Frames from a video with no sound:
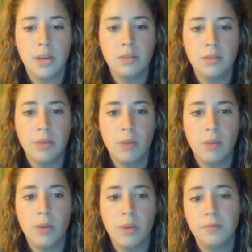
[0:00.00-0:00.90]
to my
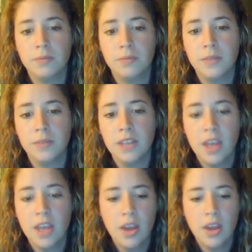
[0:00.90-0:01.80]
PowerPoint.
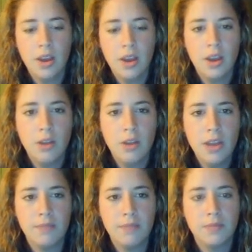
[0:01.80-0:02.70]

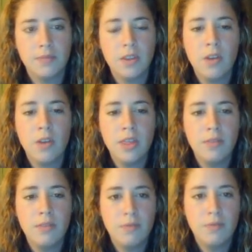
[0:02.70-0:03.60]
Okay,
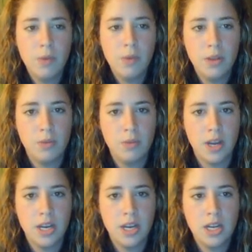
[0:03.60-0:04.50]
on the fourth
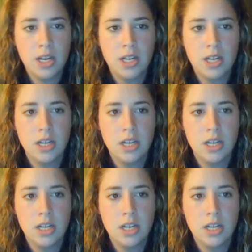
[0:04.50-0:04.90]
one,